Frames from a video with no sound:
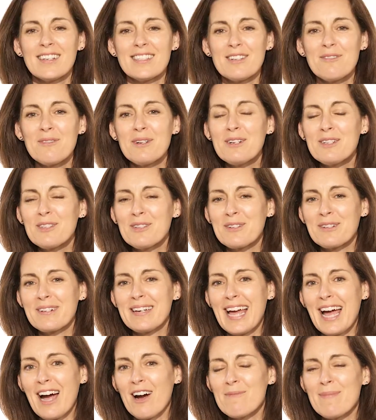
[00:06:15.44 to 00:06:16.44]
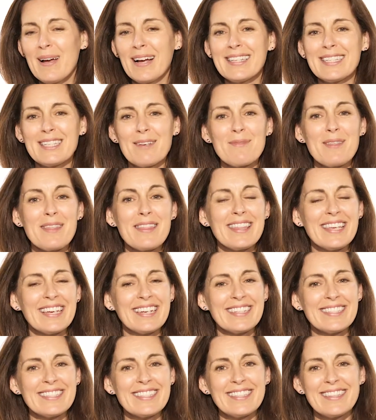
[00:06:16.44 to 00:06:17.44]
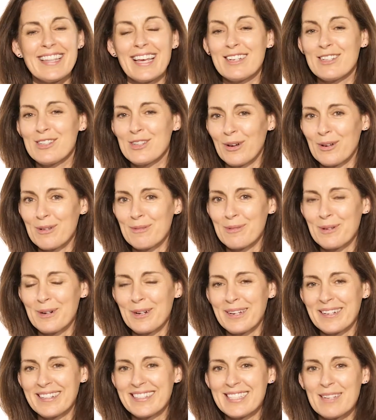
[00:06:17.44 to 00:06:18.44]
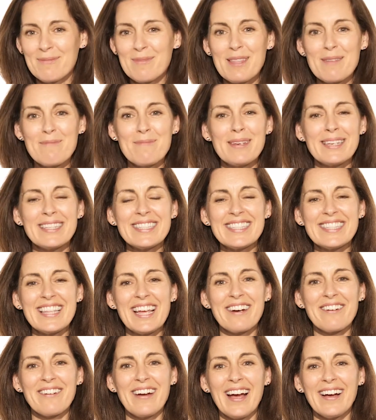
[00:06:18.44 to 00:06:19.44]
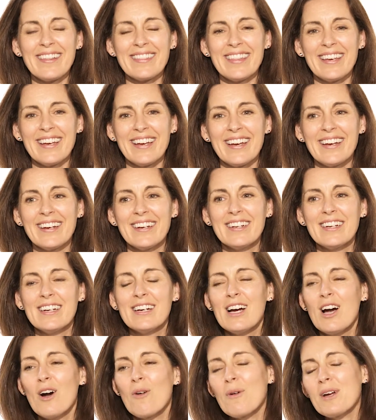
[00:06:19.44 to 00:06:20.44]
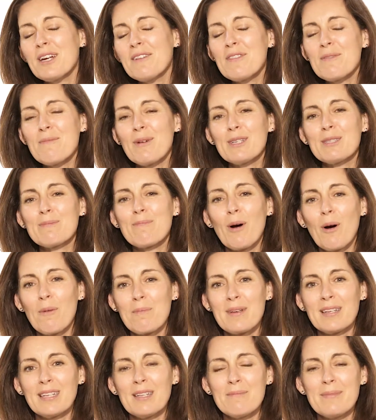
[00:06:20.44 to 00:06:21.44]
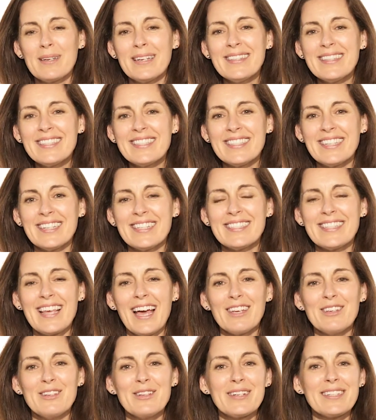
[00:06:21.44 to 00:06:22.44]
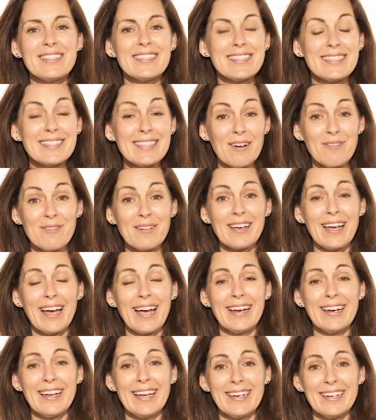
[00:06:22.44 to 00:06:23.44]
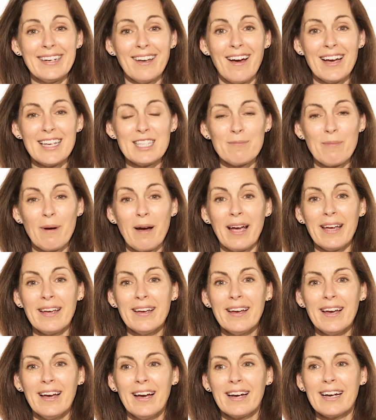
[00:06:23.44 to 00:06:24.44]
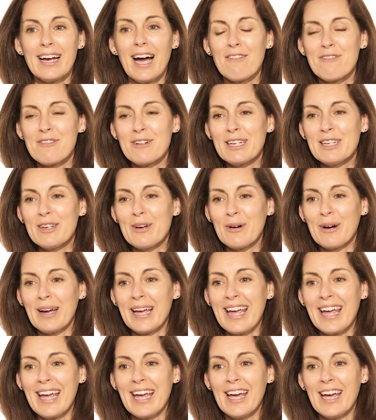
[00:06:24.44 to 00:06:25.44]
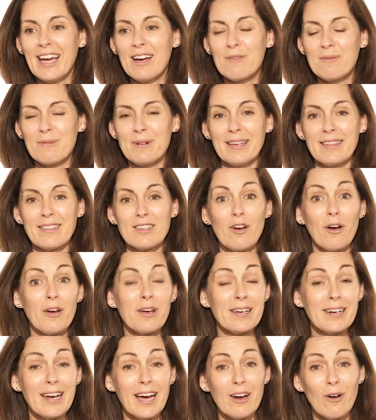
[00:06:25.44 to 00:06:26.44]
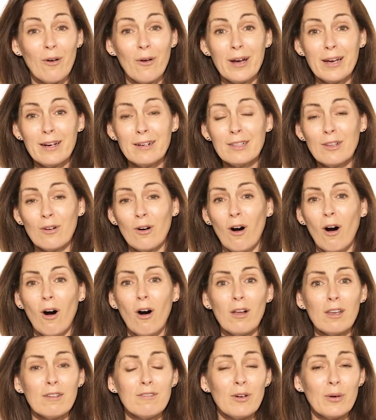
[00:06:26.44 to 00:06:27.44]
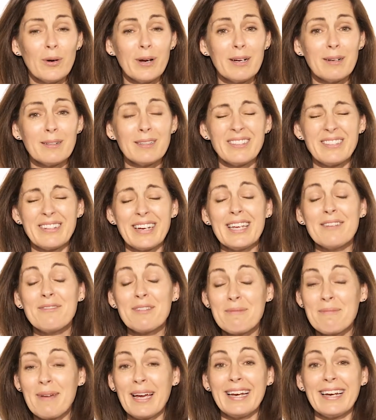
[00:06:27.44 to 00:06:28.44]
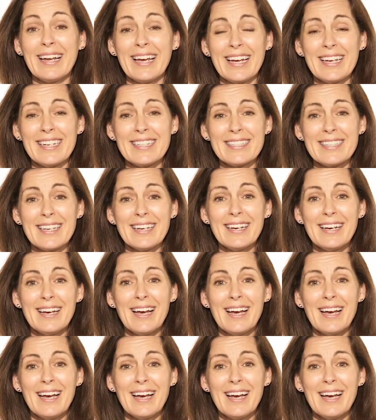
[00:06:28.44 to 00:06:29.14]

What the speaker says: So I want to talk now about some of the things that don't work, some of the myths that are out there. One of the most popular myths is that you can suffocate head lice by covering your hair with coconut oil or olive oil or even mayonnaise.